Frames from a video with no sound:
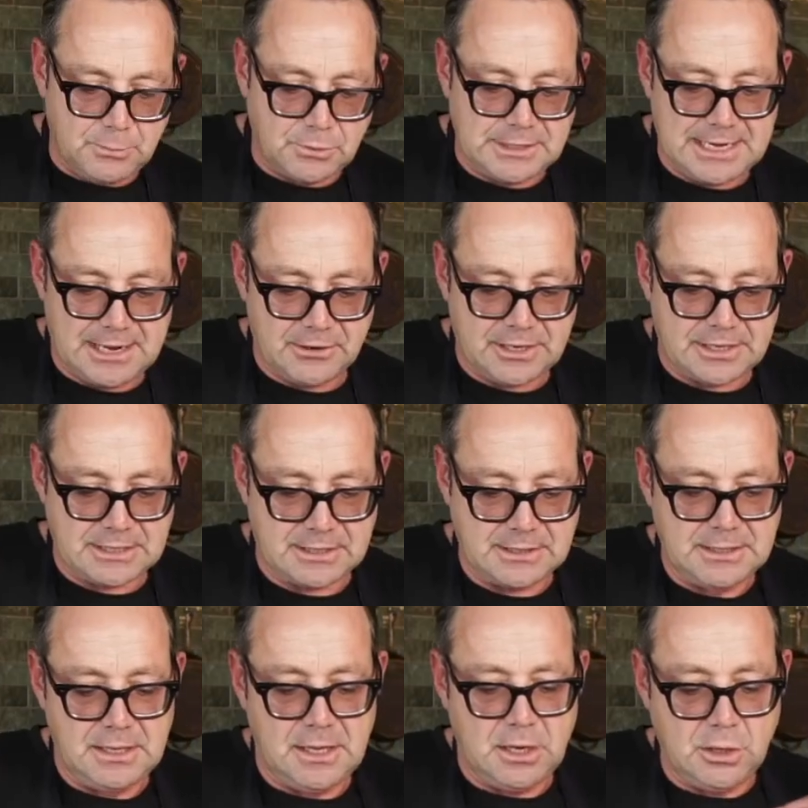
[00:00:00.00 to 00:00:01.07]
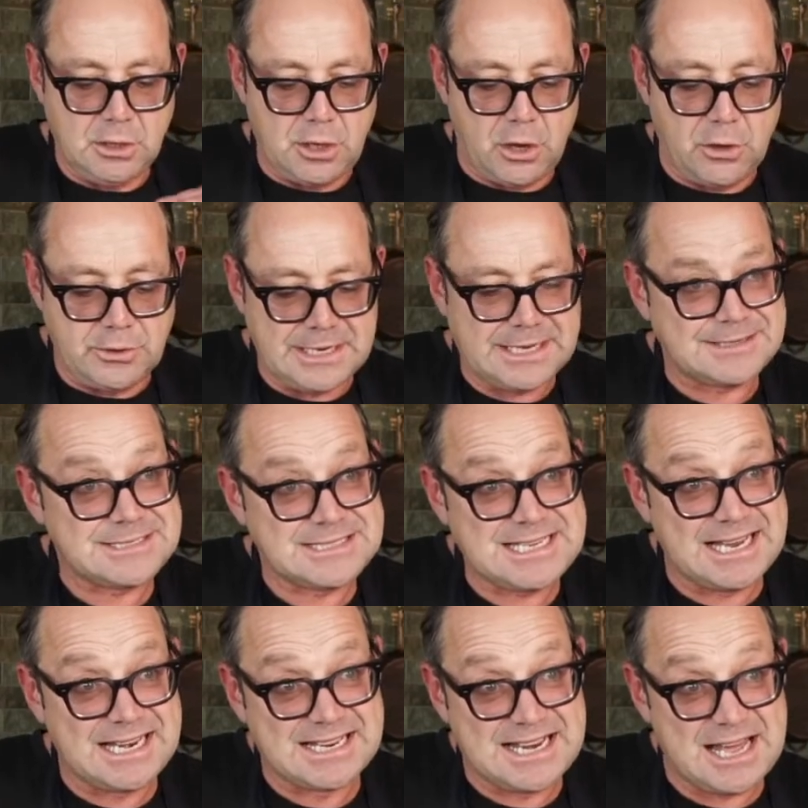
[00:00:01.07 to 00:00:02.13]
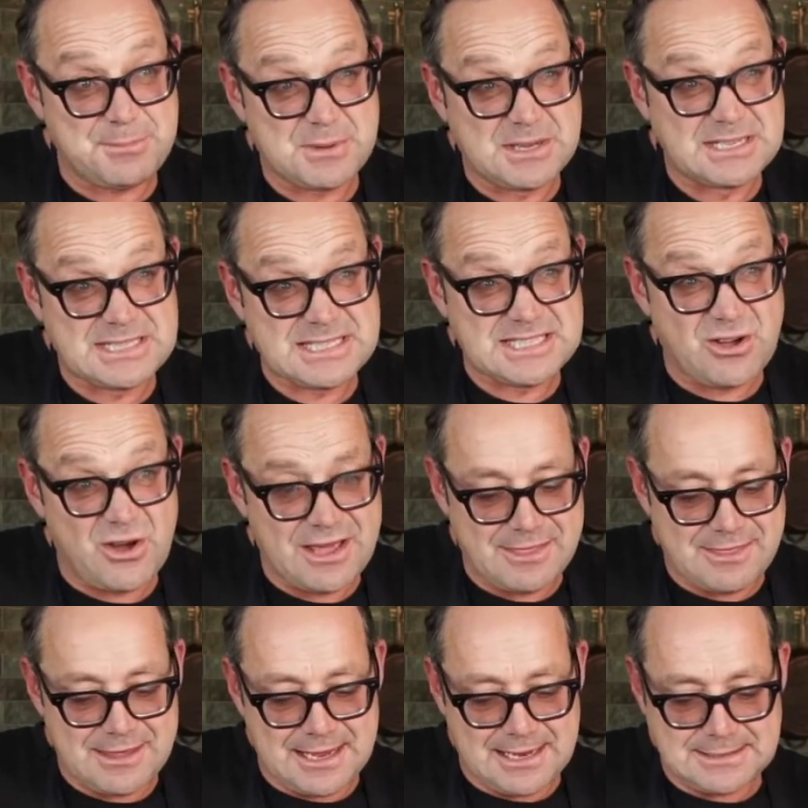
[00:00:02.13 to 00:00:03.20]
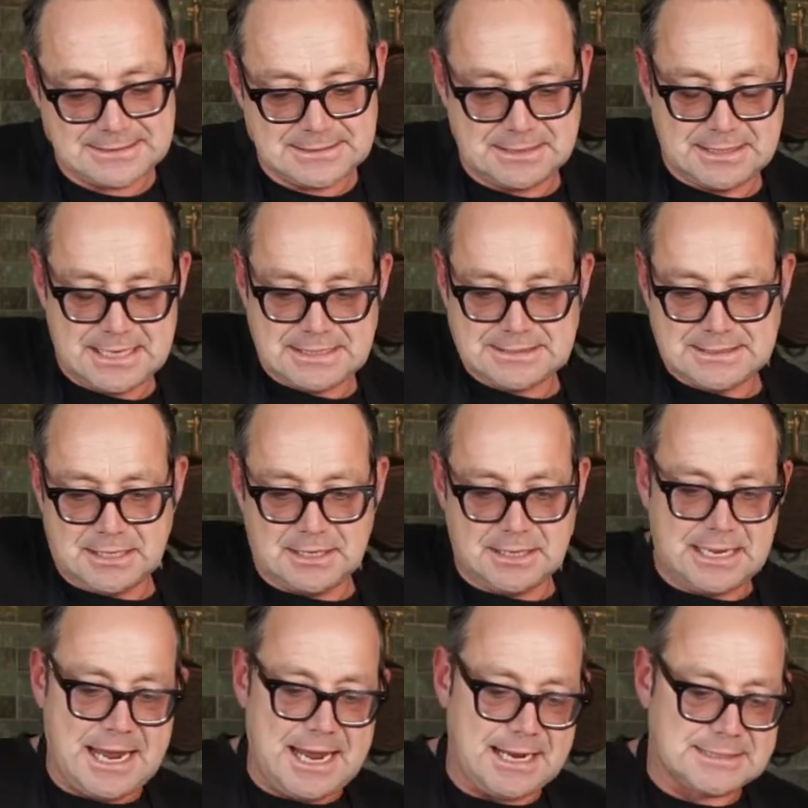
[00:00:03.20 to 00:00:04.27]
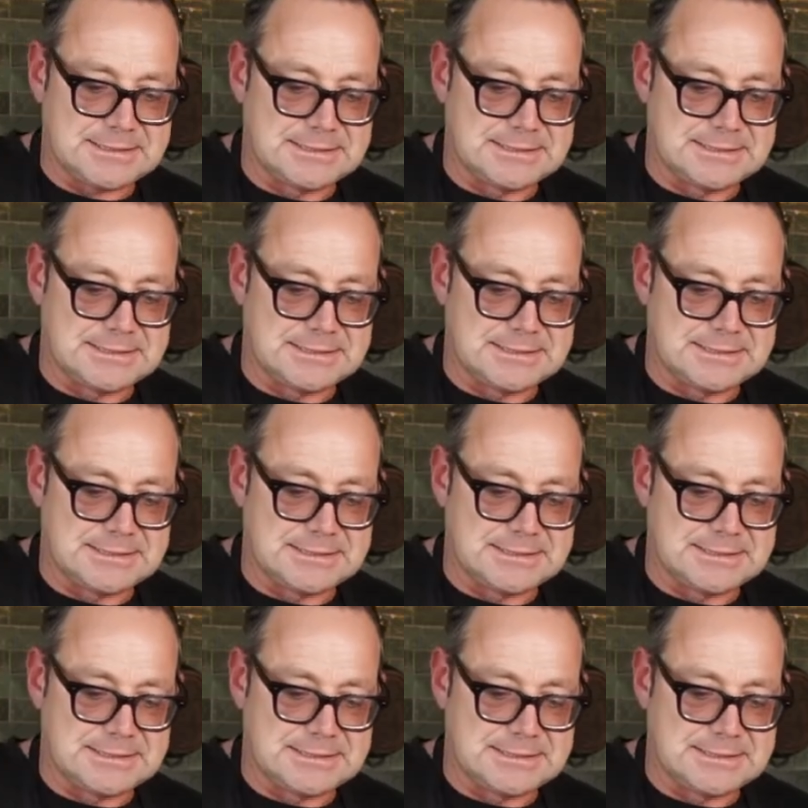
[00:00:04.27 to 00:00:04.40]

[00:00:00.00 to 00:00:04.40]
we're now going to load our salad up inside that. So that's going to act